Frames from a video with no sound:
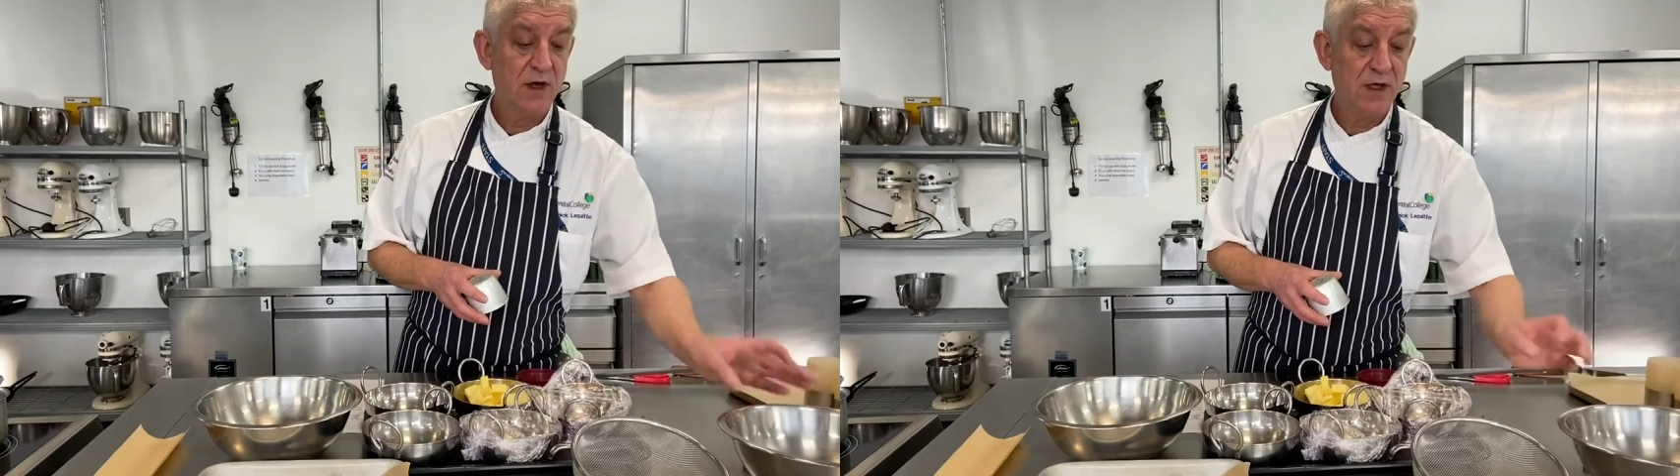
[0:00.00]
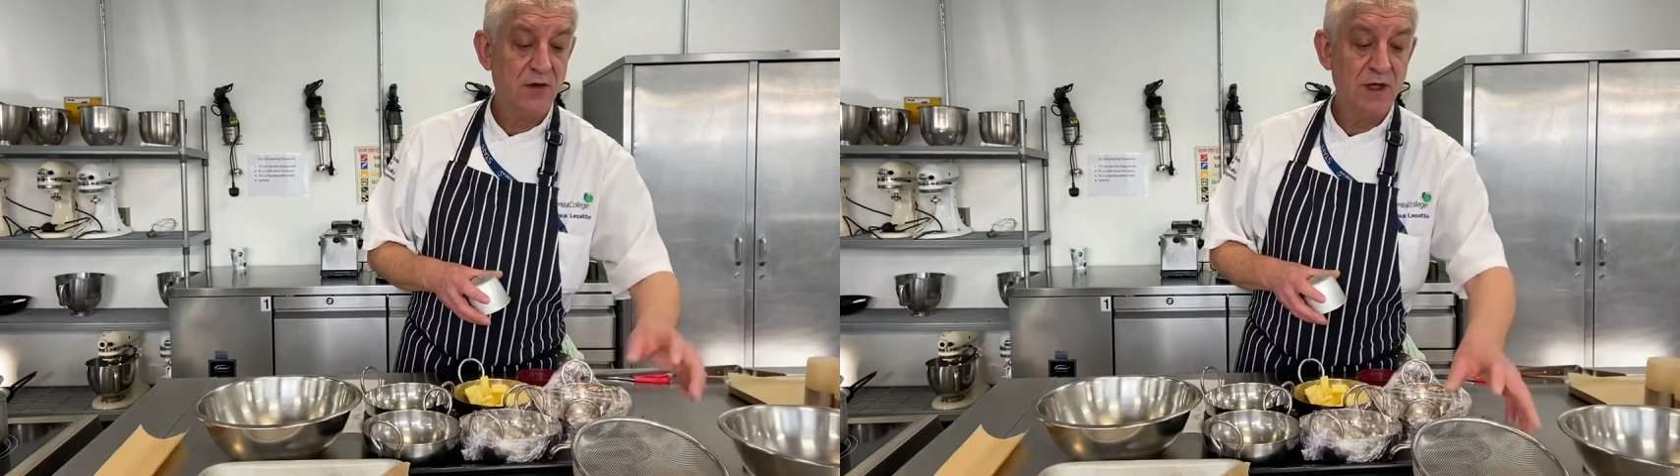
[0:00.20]

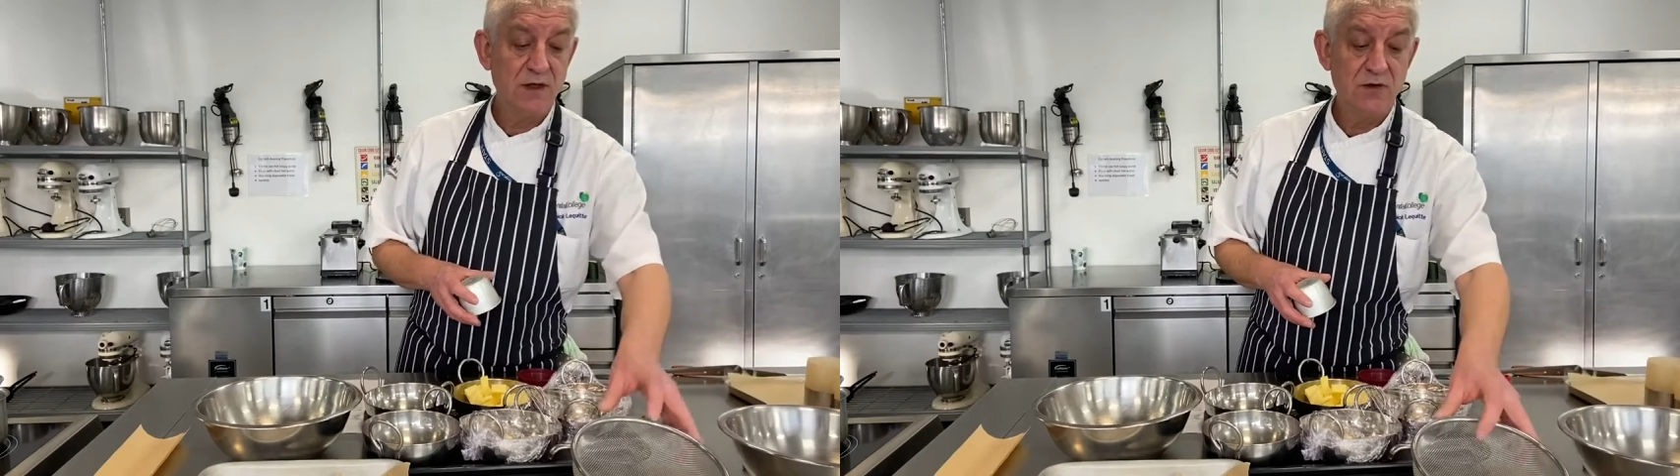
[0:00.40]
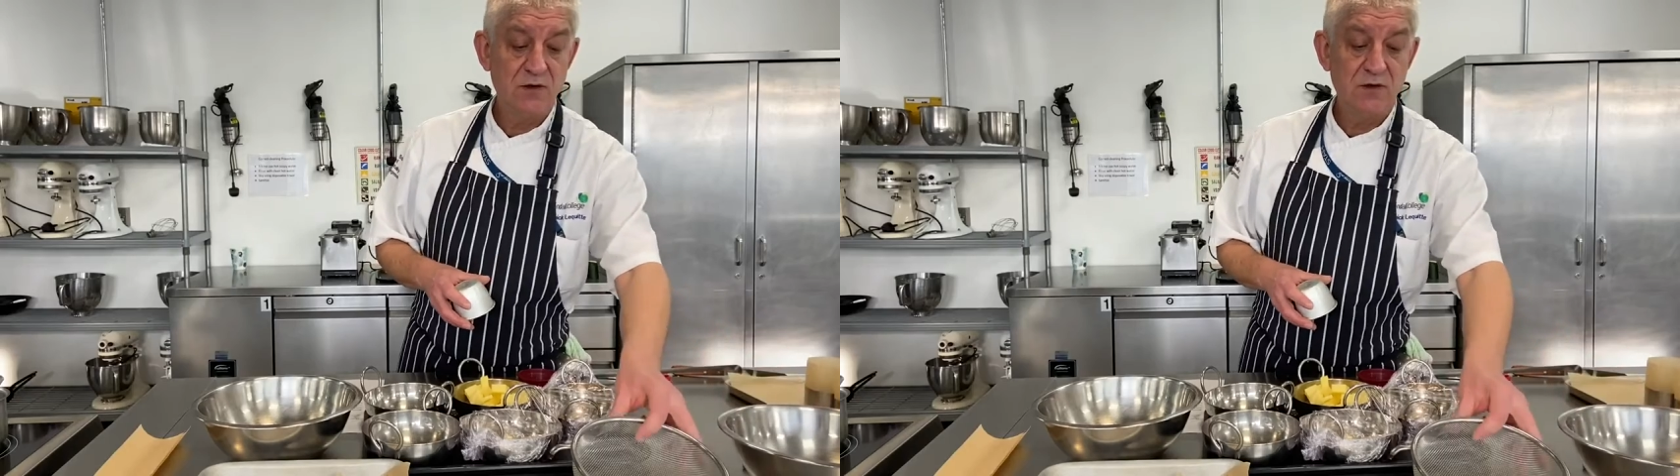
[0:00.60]
are going
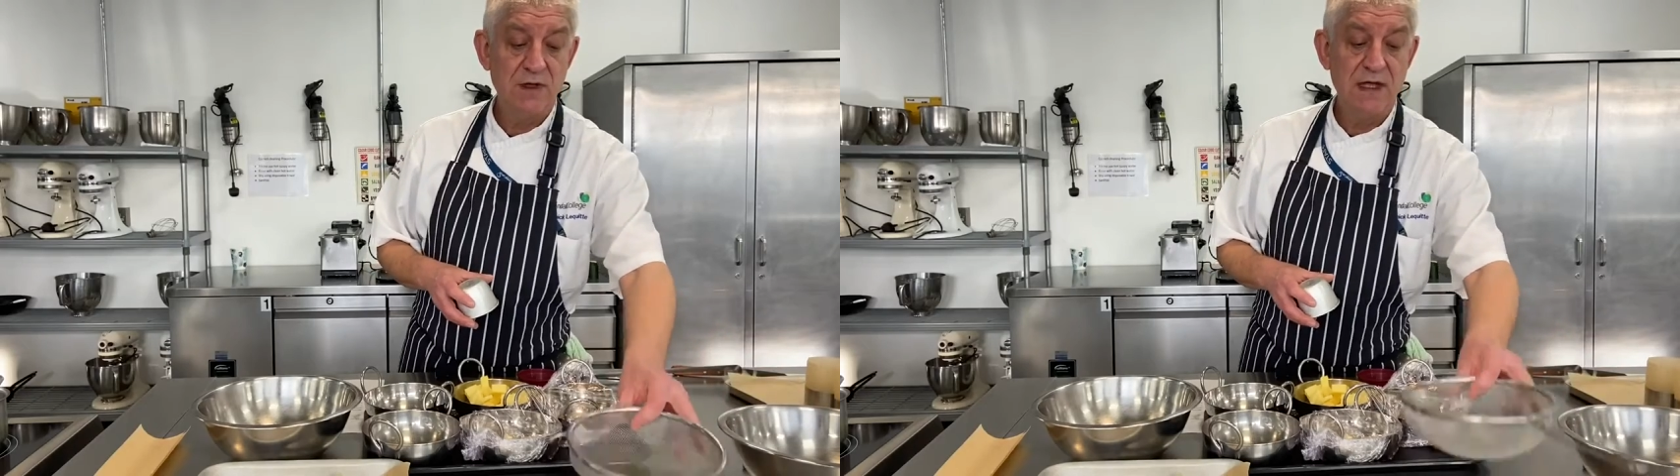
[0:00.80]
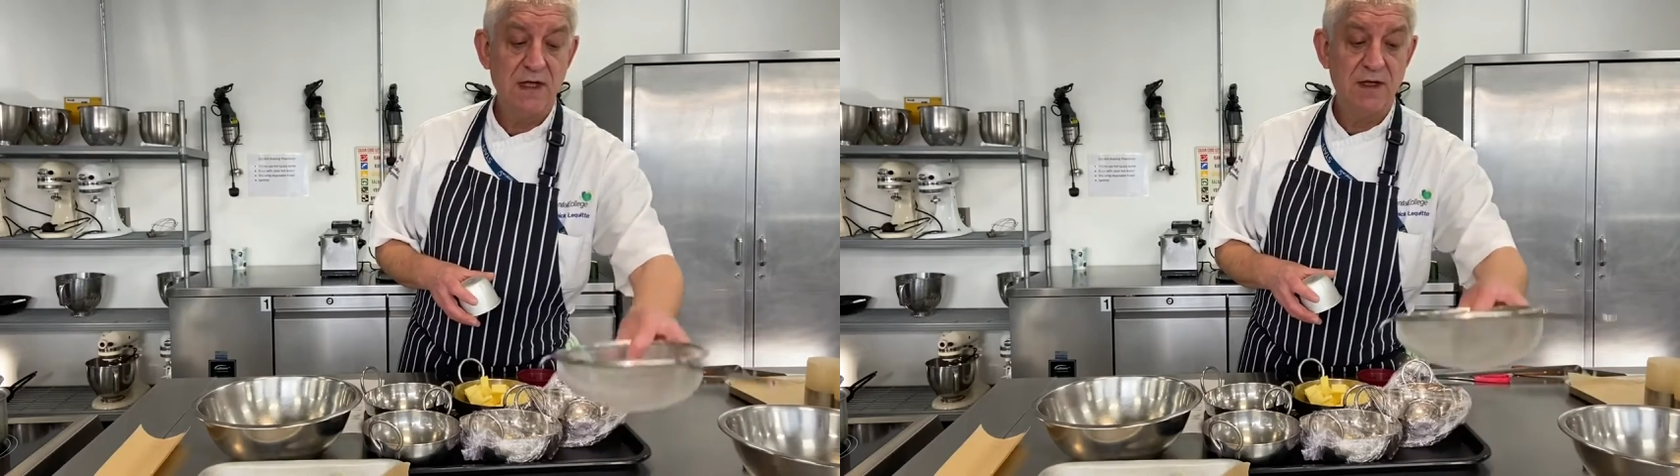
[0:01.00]
to
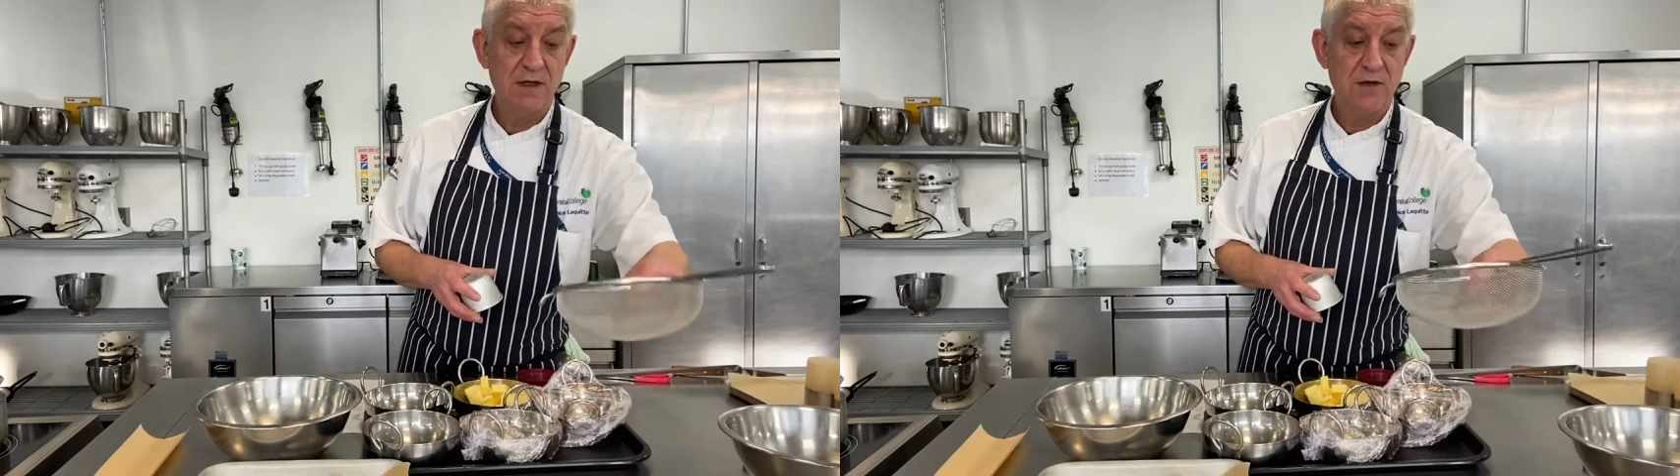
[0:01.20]
need